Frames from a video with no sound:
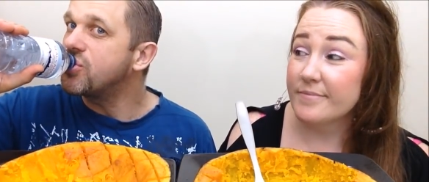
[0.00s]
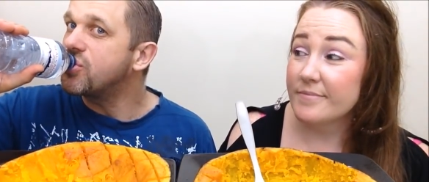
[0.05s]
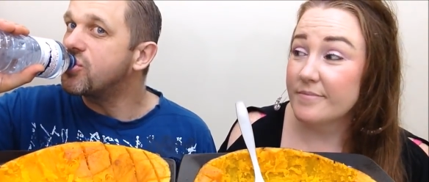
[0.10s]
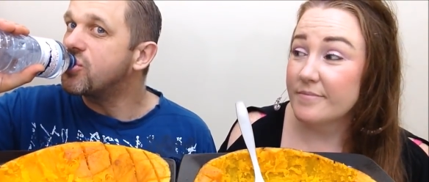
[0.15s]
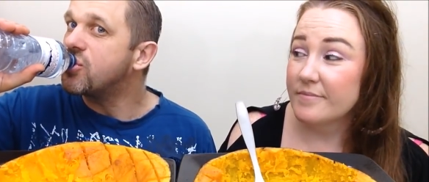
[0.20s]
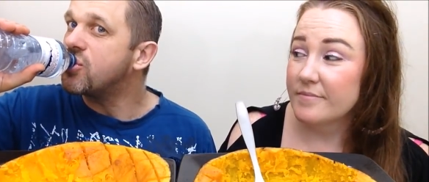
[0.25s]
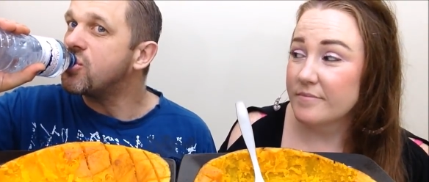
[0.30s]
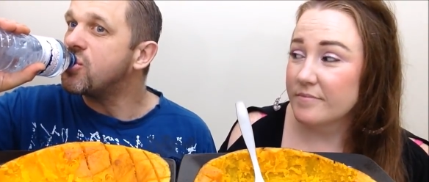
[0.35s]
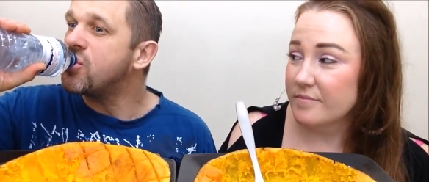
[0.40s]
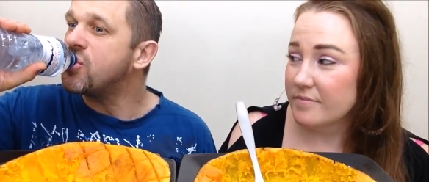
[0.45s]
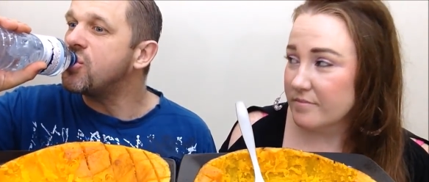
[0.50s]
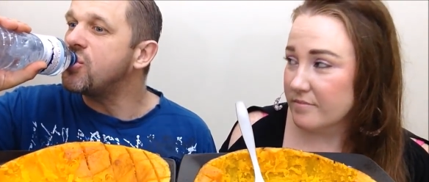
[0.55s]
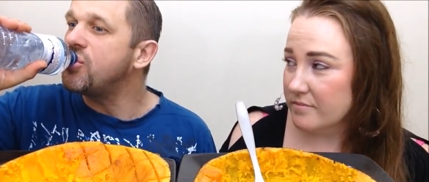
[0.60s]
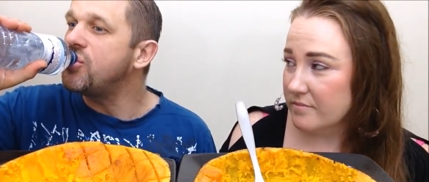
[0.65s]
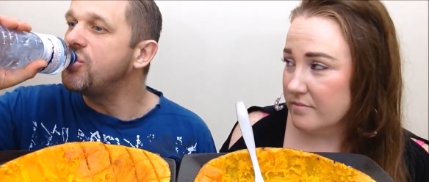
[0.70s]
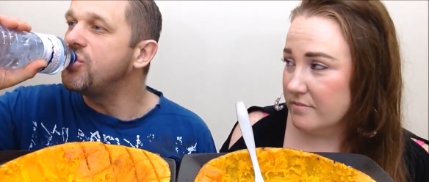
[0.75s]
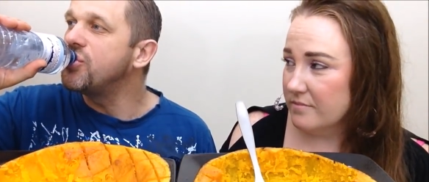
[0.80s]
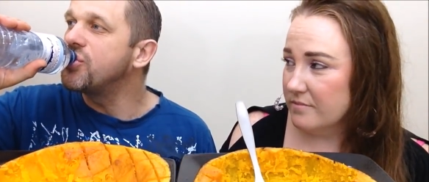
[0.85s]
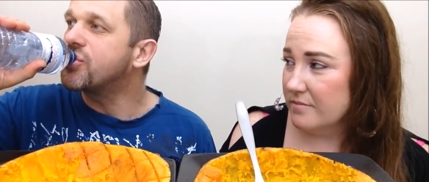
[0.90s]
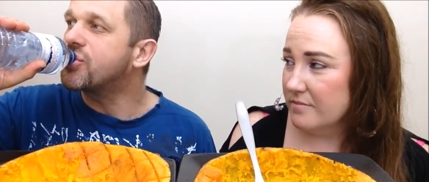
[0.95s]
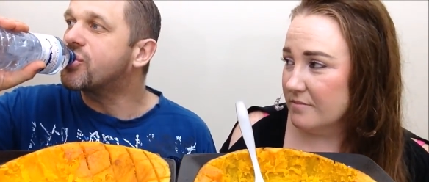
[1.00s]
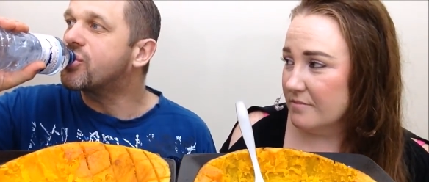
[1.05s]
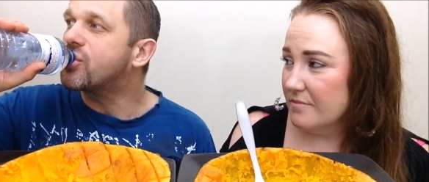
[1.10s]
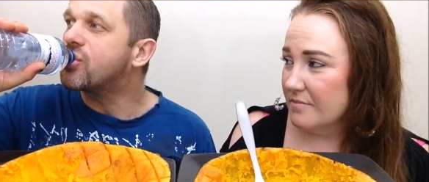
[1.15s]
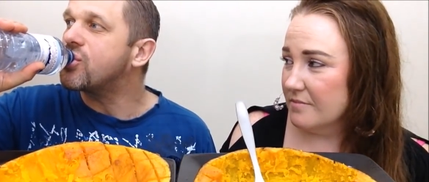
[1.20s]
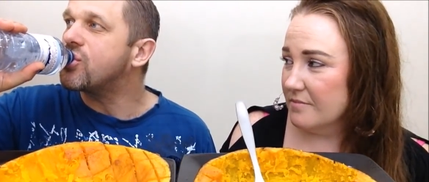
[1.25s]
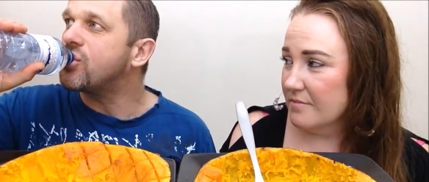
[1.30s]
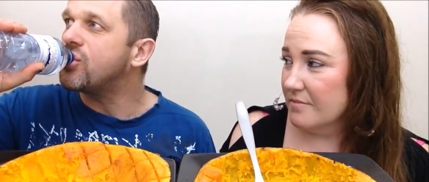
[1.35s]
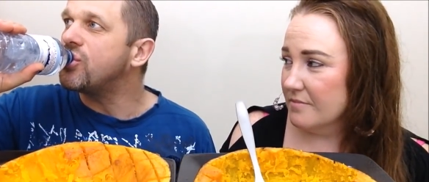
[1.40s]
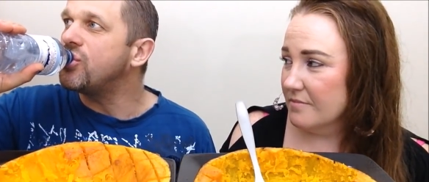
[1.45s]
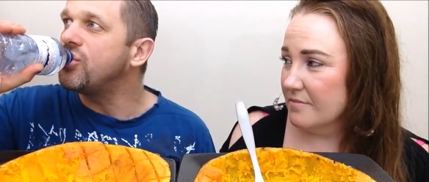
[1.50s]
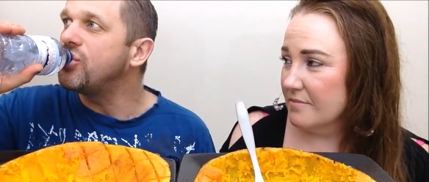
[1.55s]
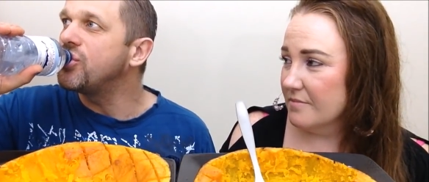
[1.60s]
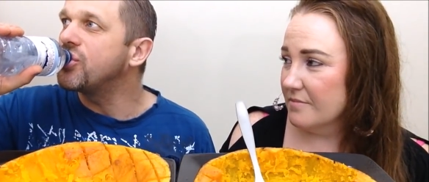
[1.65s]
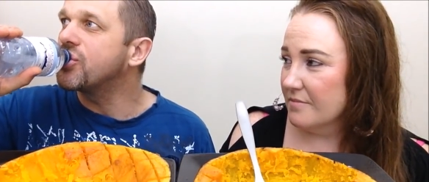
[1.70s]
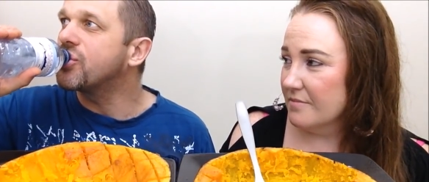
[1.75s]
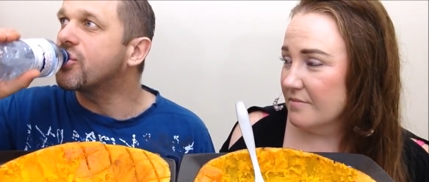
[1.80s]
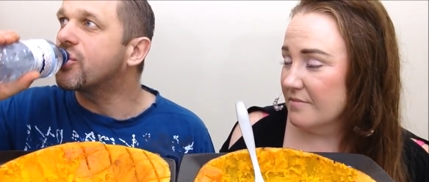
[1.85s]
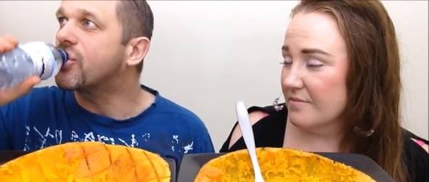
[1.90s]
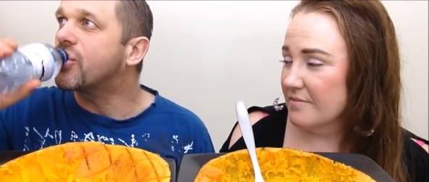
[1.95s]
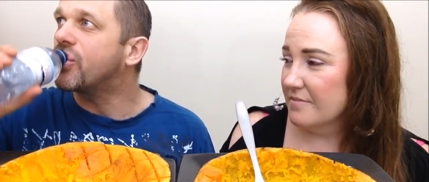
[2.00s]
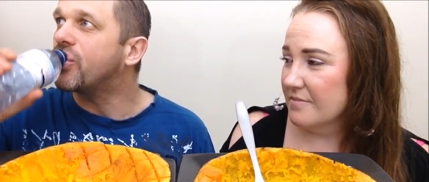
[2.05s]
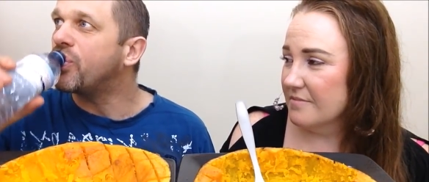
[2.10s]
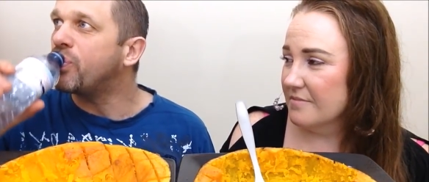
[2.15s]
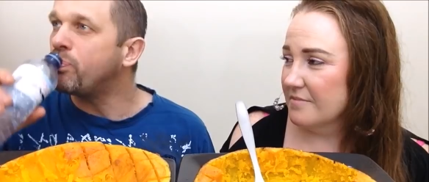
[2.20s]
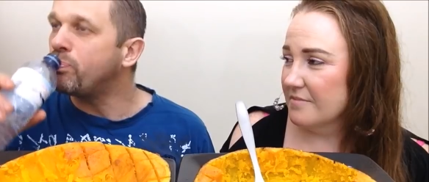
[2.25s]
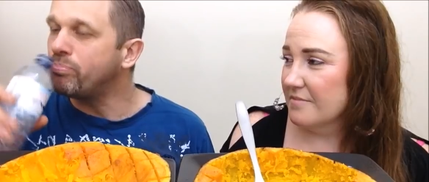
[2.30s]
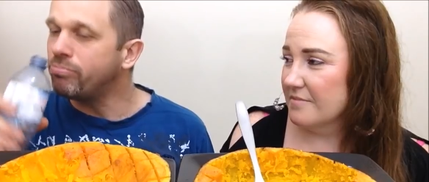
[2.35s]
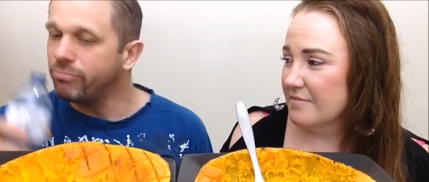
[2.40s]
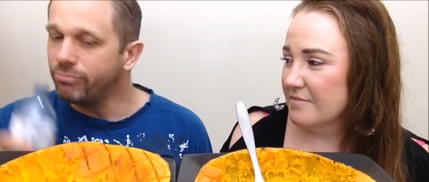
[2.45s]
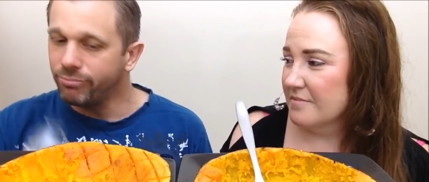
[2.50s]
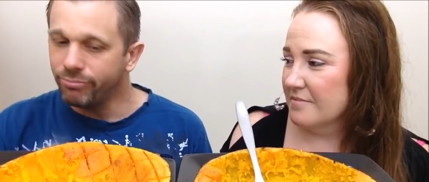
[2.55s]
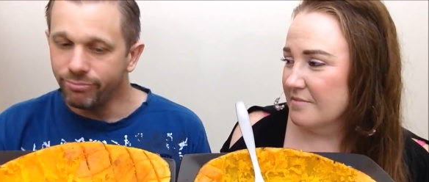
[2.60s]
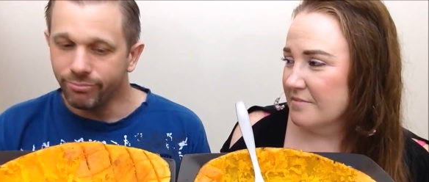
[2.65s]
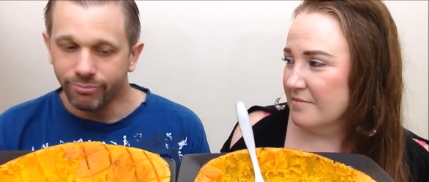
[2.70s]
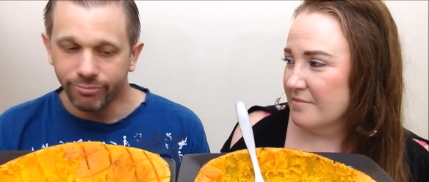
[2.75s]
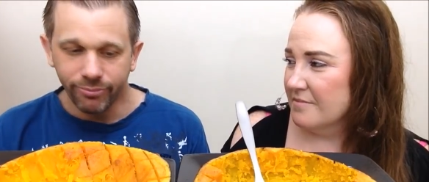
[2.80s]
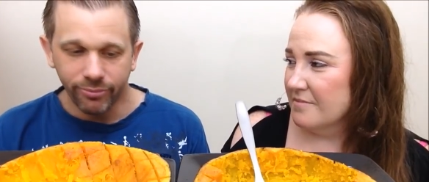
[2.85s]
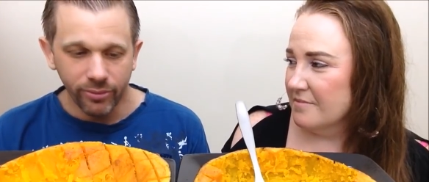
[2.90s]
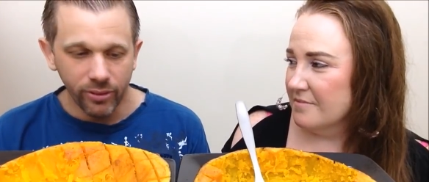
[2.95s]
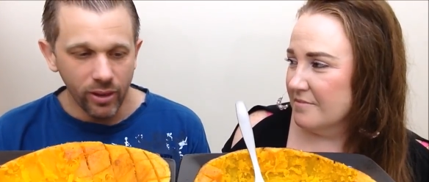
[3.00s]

(no one is talking)